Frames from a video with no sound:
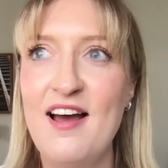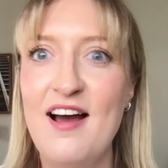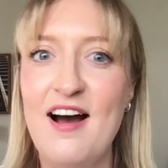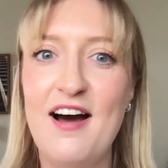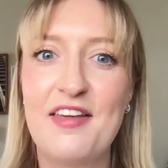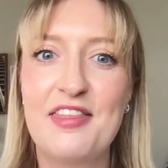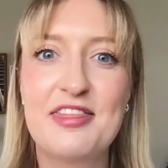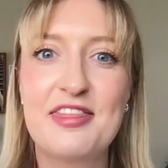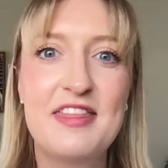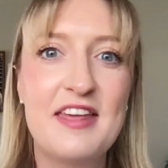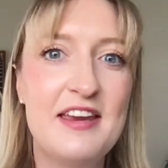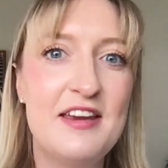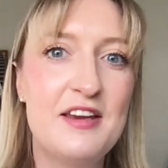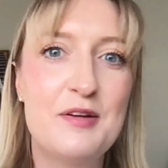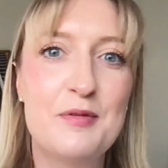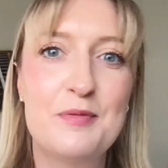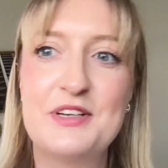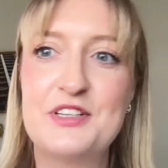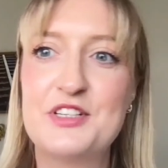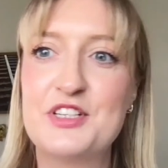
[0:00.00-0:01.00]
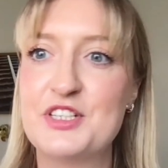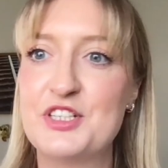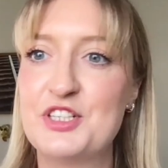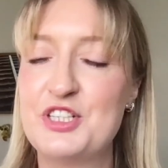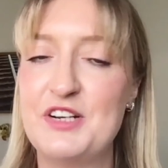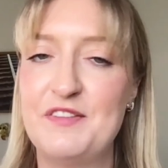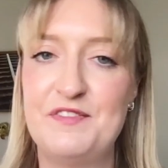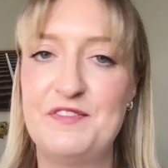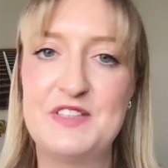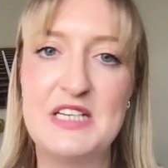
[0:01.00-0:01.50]
I think we're just
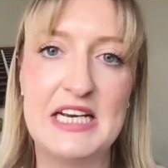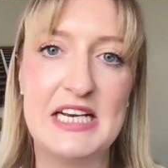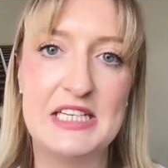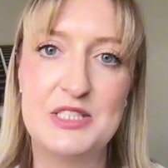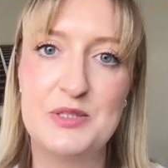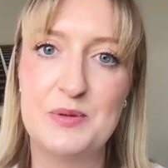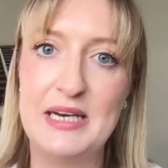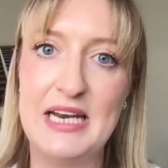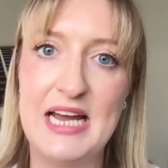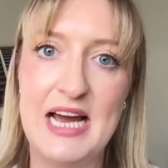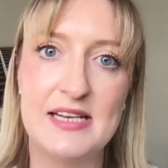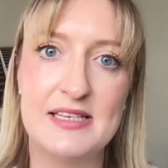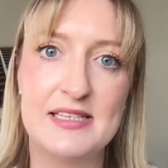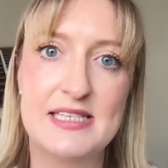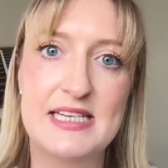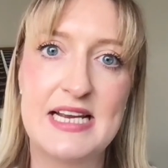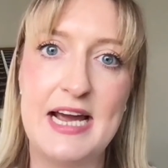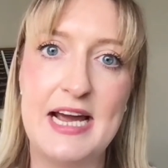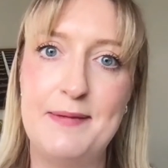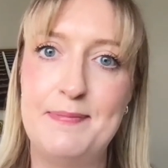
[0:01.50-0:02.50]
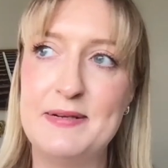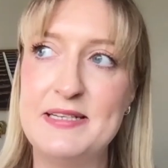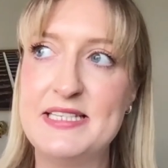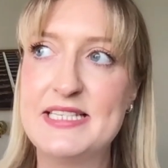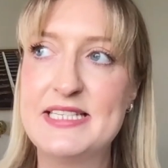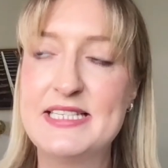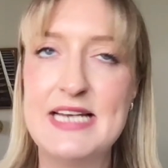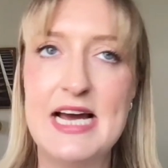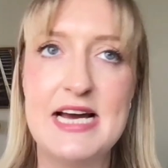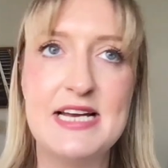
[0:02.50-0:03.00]
shifting into a landscape
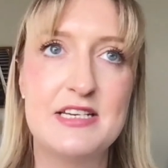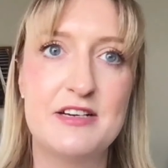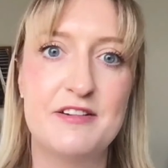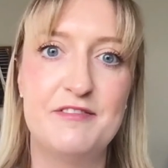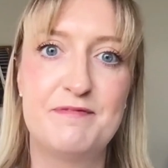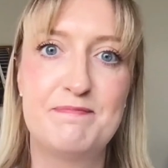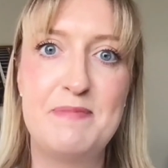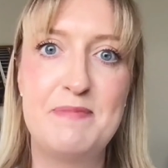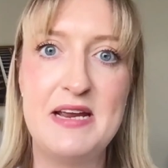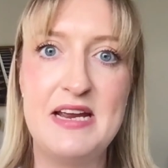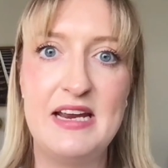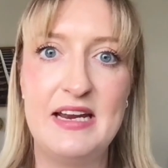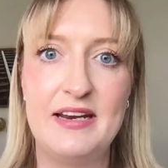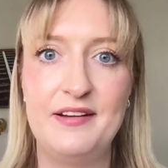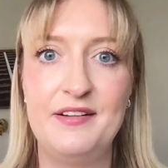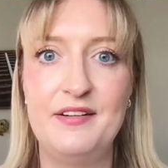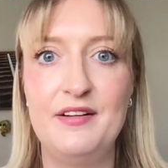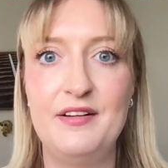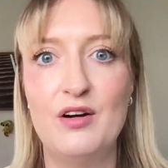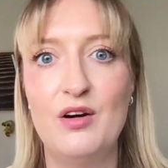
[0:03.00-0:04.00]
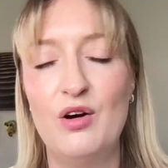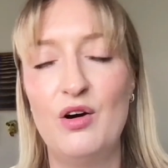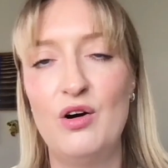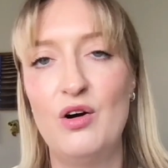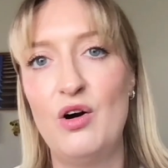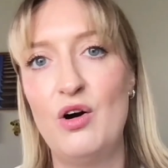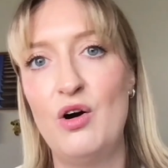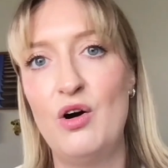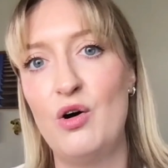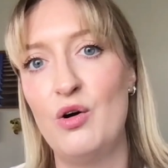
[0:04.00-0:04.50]
instead of being
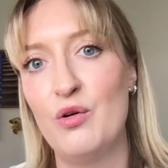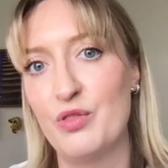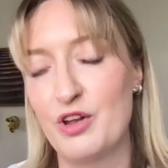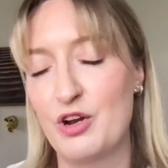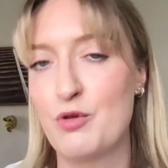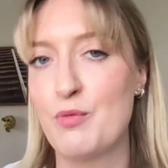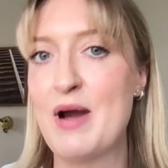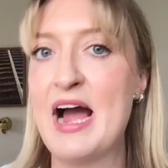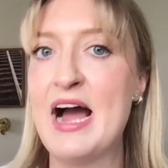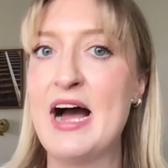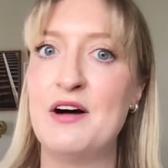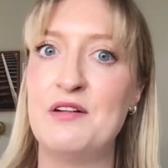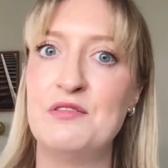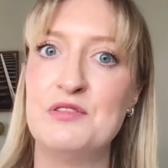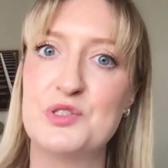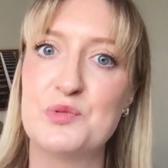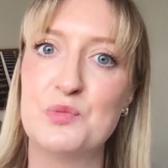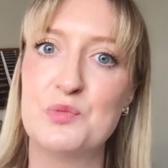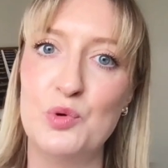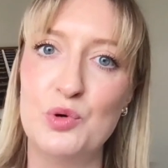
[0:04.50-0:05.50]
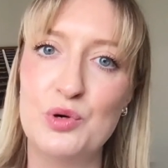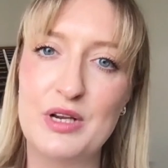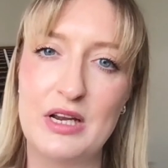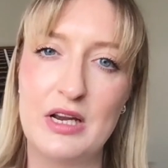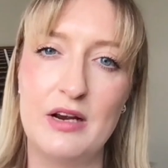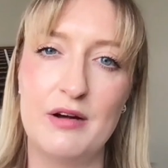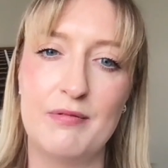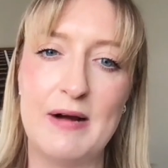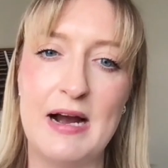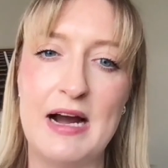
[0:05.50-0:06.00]
on the ground, walking
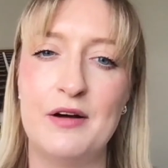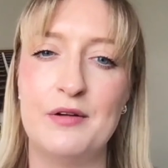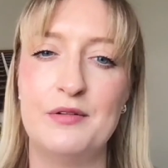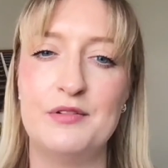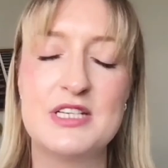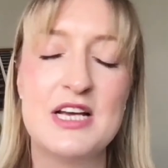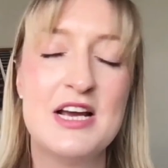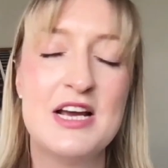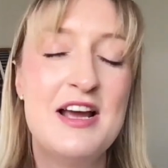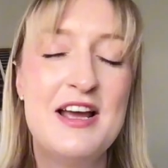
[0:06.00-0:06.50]
around.